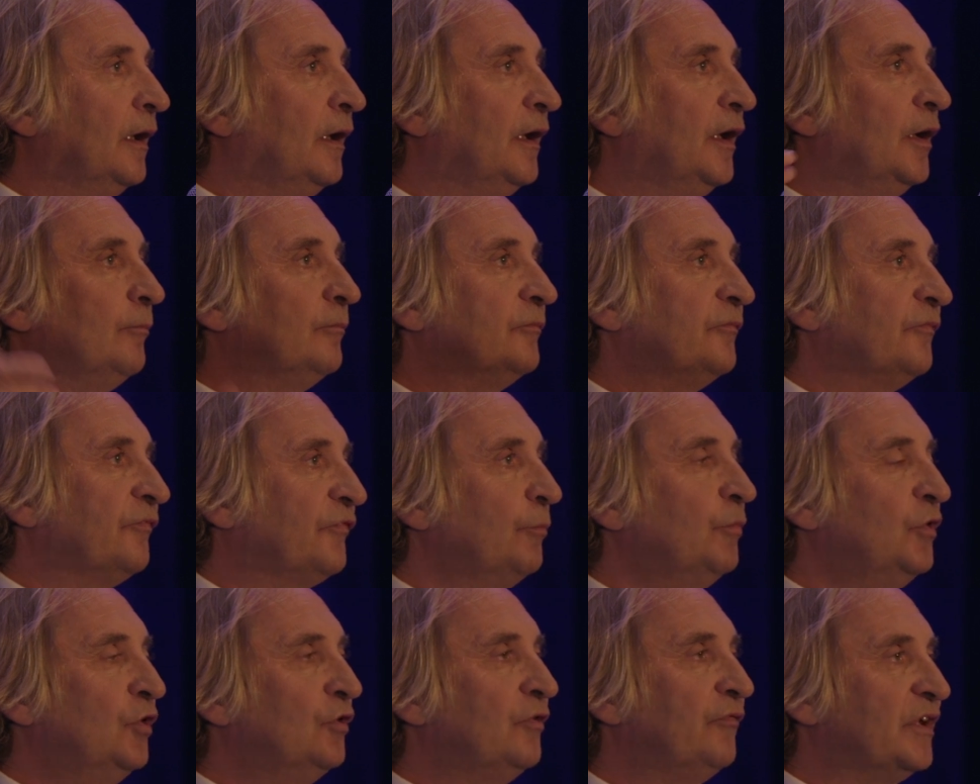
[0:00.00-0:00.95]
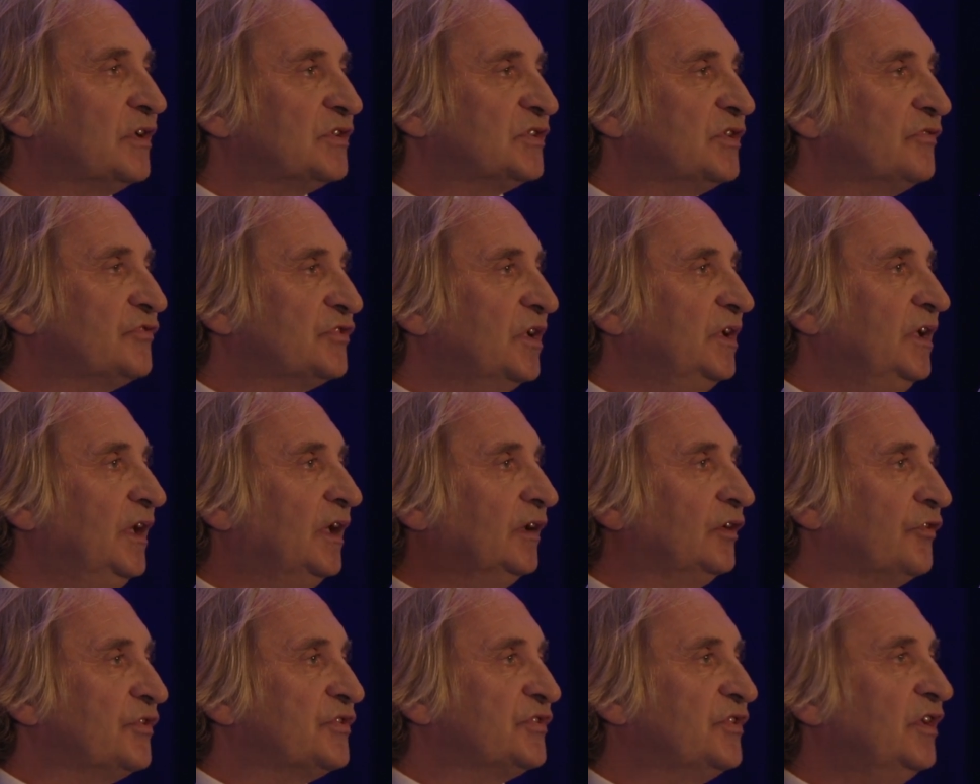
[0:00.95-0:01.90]
um, from the University of Sydney
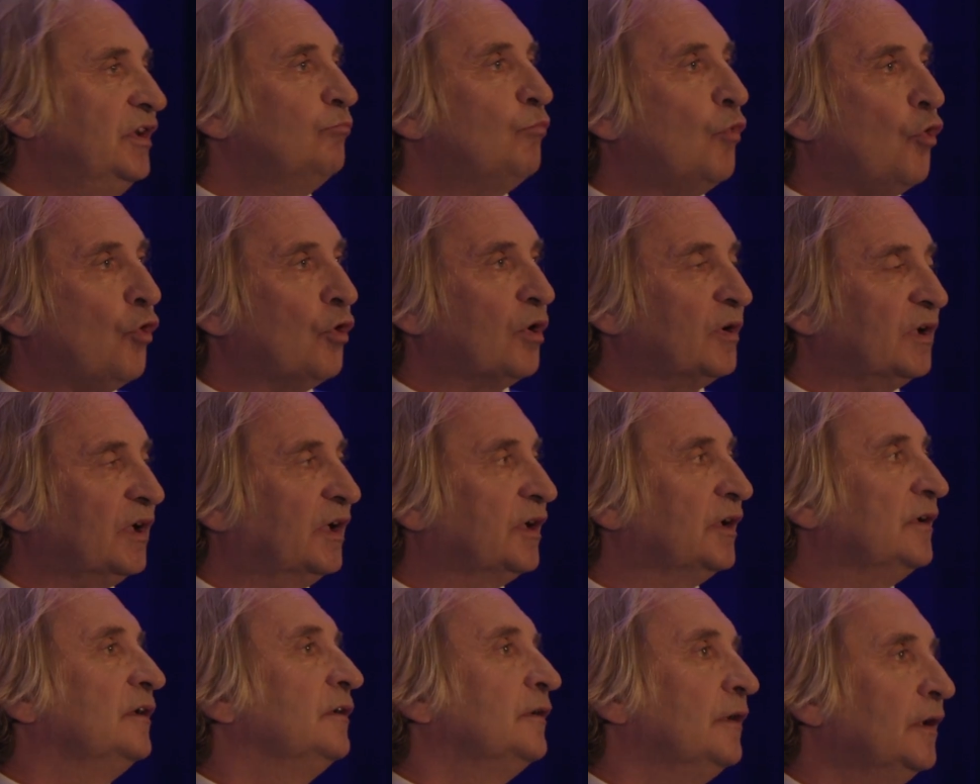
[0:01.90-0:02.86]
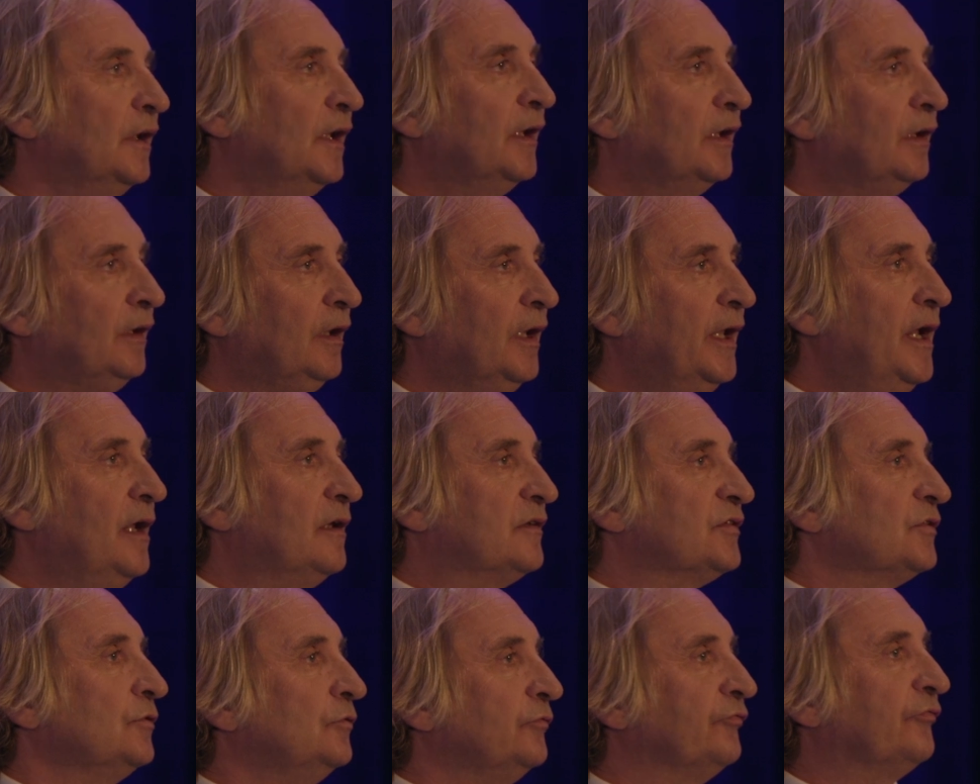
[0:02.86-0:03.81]
and Christine Morgan,
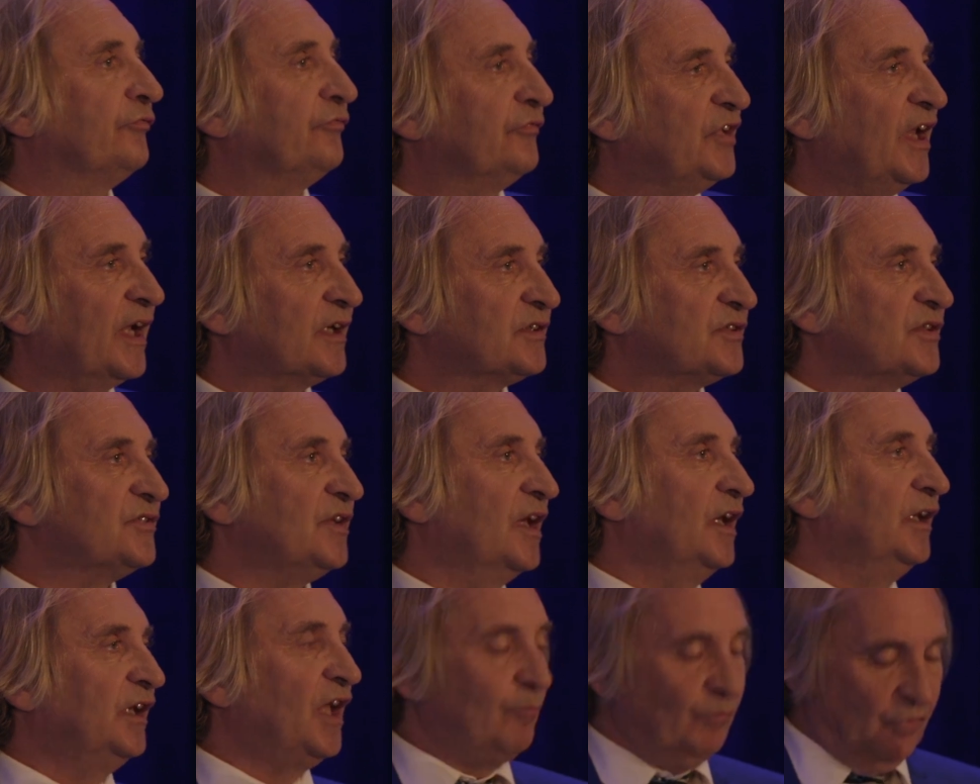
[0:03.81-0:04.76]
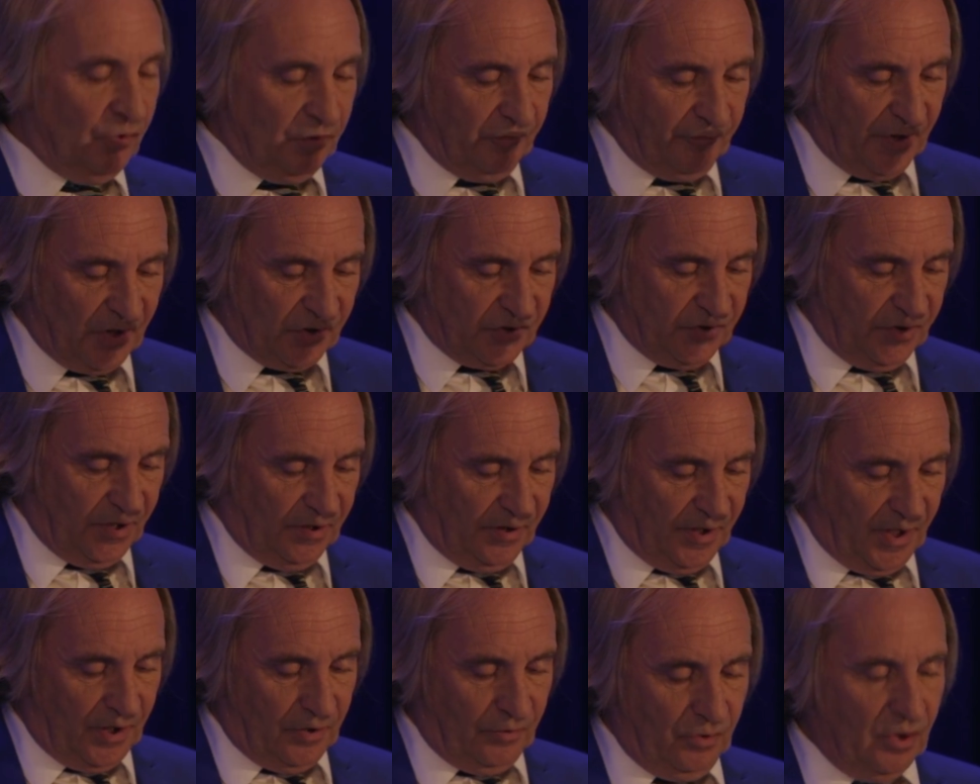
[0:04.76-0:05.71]
late of Texas A and M University
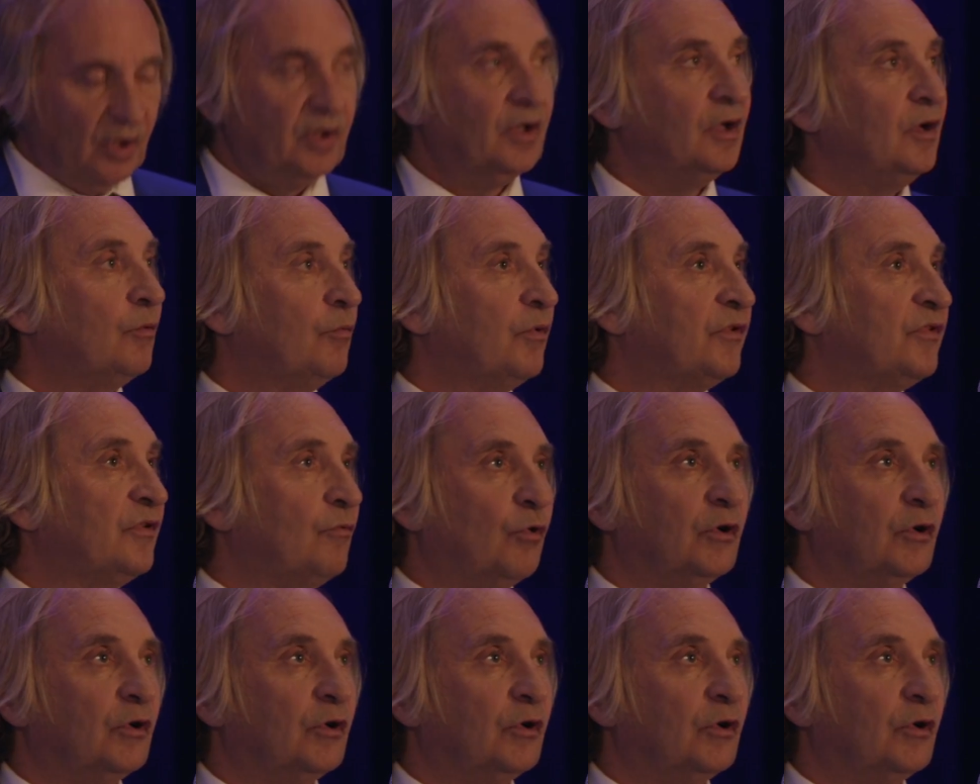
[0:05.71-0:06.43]
and now with the